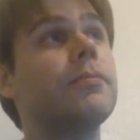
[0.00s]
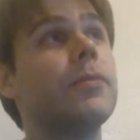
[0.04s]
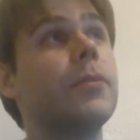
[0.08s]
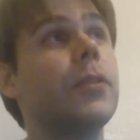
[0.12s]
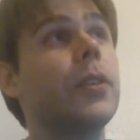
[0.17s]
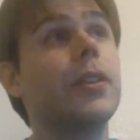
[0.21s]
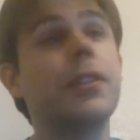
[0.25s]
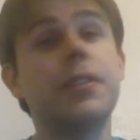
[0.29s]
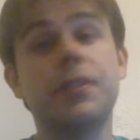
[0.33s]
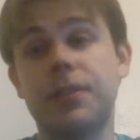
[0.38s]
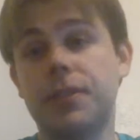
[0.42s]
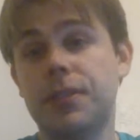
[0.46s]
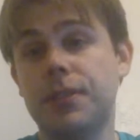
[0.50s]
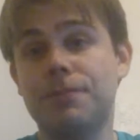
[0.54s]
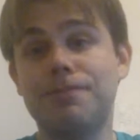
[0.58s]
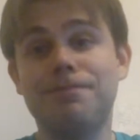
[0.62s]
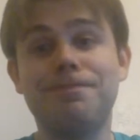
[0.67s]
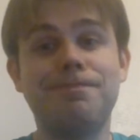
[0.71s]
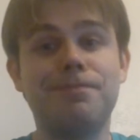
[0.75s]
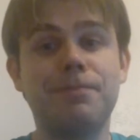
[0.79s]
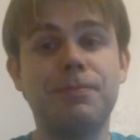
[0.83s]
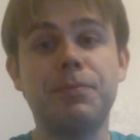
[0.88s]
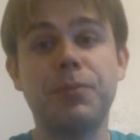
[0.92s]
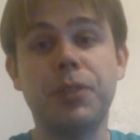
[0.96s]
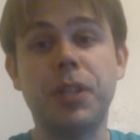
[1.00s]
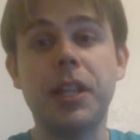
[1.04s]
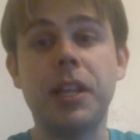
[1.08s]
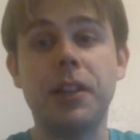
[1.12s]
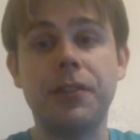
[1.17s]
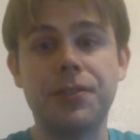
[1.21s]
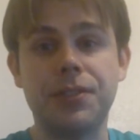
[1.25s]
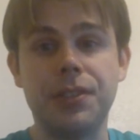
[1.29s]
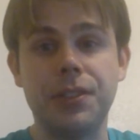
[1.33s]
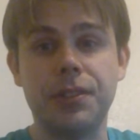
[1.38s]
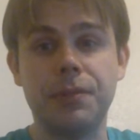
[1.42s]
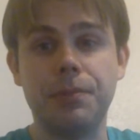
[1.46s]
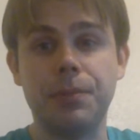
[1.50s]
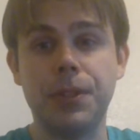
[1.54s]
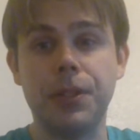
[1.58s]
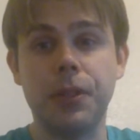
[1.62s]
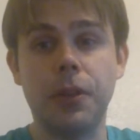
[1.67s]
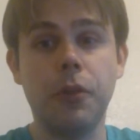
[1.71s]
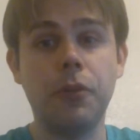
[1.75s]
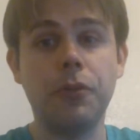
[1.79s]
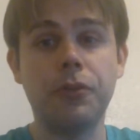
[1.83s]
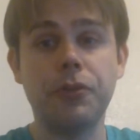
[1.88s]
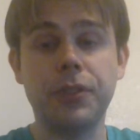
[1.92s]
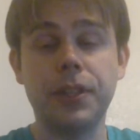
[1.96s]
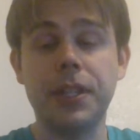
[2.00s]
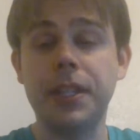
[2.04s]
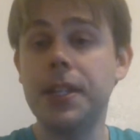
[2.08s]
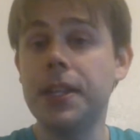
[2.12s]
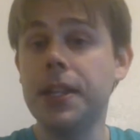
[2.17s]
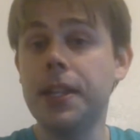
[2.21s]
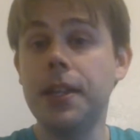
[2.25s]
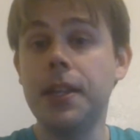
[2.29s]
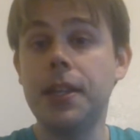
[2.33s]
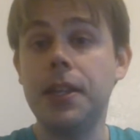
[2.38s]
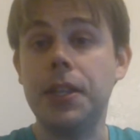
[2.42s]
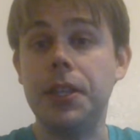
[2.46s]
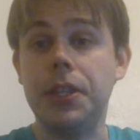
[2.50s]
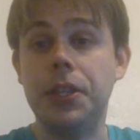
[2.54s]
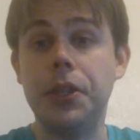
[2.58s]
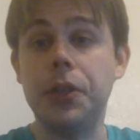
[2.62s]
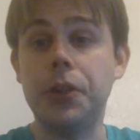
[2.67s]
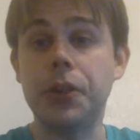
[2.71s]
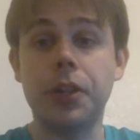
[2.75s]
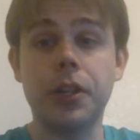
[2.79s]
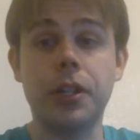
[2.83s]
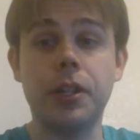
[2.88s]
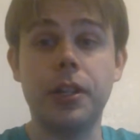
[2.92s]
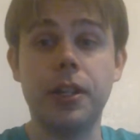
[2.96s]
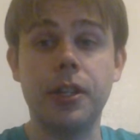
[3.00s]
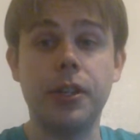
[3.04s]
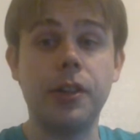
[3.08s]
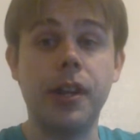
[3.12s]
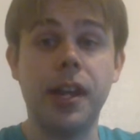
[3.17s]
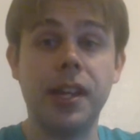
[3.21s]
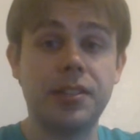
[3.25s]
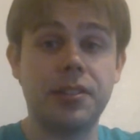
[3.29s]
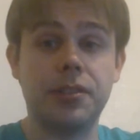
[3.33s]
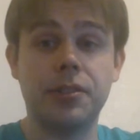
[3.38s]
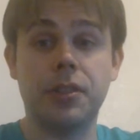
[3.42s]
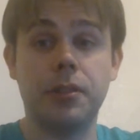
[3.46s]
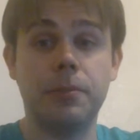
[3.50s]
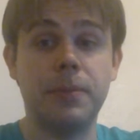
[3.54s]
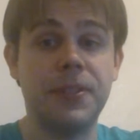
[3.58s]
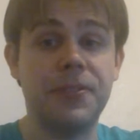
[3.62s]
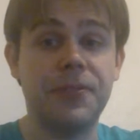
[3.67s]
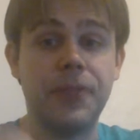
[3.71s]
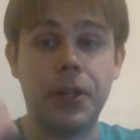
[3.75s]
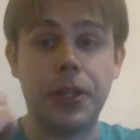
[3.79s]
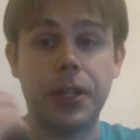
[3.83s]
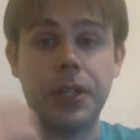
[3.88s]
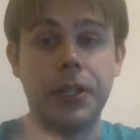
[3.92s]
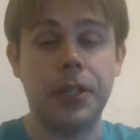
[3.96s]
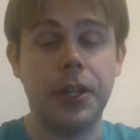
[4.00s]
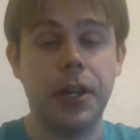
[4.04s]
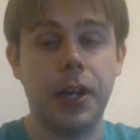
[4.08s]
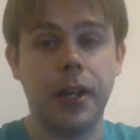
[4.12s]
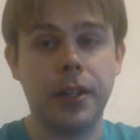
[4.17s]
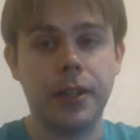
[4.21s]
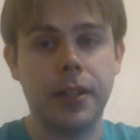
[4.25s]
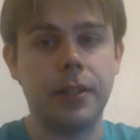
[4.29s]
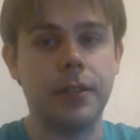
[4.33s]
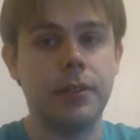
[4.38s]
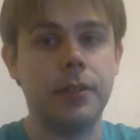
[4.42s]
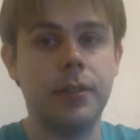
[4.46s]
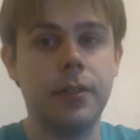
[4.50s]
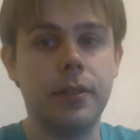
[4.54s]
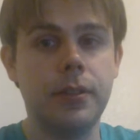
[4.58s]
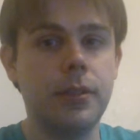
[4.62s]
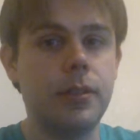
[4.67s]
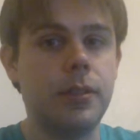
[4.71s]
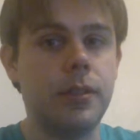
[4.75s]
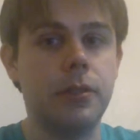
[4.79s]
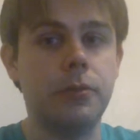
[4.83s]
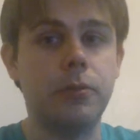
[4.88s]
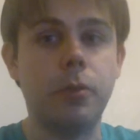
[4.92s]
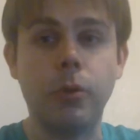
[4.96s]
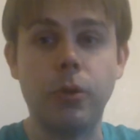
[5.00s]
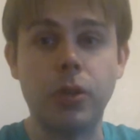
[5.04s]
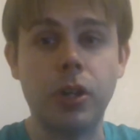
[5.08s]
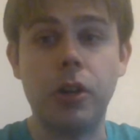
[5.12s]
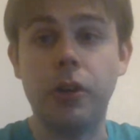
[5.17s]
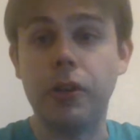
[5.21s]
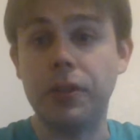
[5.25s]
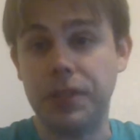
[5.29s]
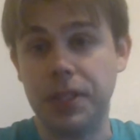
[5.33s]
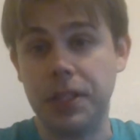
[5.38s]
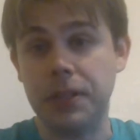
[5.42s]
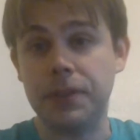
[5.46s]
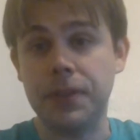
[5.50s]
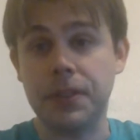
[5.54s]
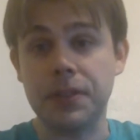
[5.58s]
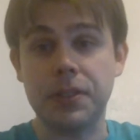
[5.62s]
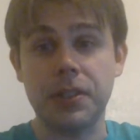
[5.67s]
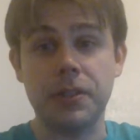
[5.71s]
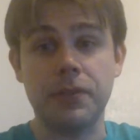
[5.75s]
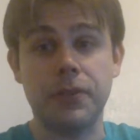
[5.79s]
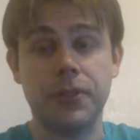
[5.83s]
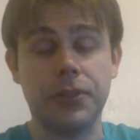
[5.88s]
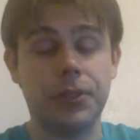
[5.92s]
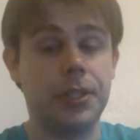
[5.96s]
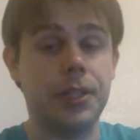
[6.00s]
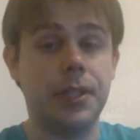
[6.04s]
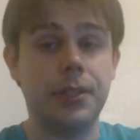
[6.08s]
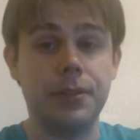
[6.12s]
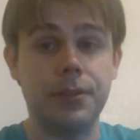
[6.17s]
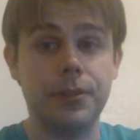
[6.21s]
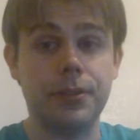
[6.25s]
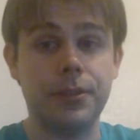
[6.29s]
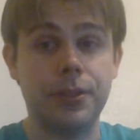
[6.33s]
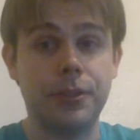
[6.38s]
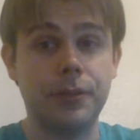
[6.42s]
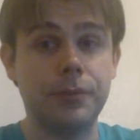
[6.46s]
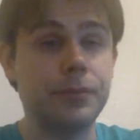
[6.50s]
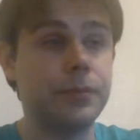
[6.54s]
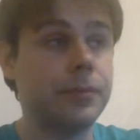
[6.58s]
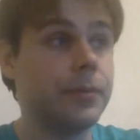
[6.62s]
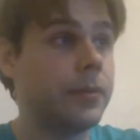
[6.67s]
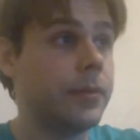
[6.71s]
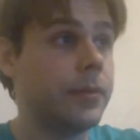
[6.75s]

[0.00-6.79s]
well, it's playoff season, but hopefully your ass is going to be fucking gone, and you won't call defense ever again, so.